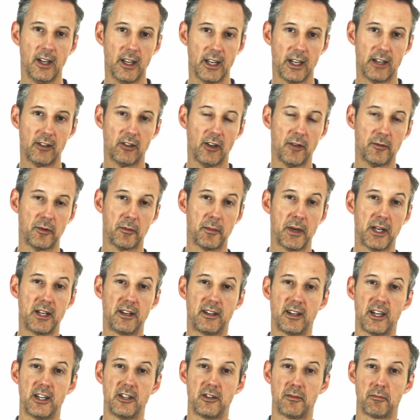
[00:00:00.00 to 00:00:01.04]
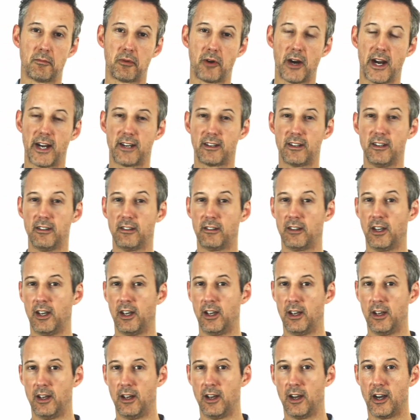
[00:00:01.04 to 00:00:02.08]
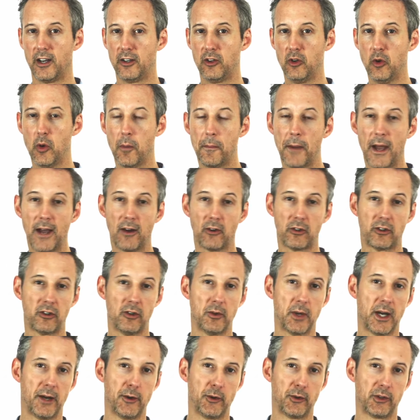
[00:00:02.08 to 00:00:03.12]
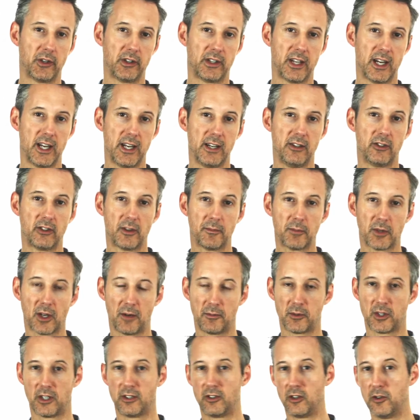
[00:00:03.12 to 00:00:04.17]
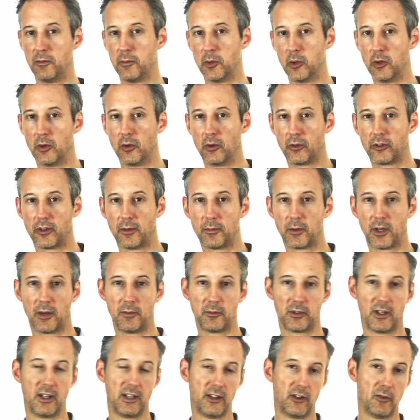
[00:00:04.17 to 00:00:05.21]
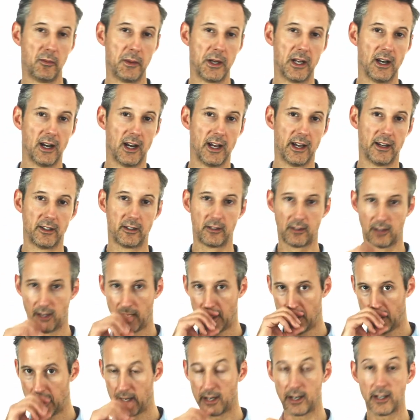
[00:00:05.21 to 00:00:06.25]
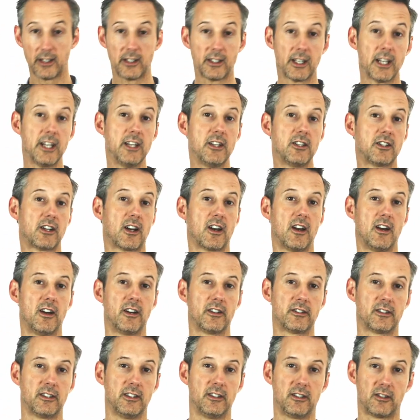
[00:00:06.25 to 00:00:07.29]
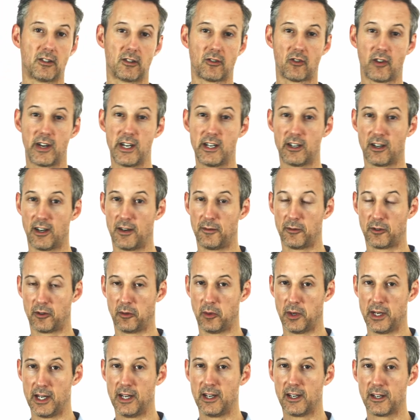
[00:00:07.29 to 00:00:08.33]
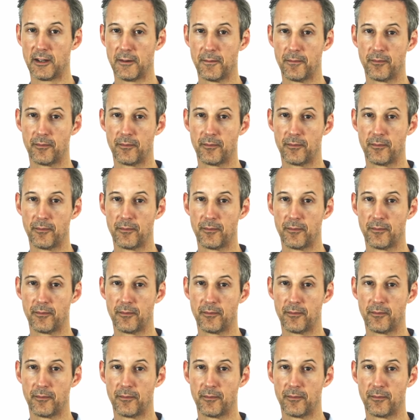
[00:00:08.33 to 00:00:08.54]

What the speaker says: In terms of meditation practice, I do about 2 hours a day. Sometimes I do more, sometimes a little bit less. And I teach classes 3 times a week.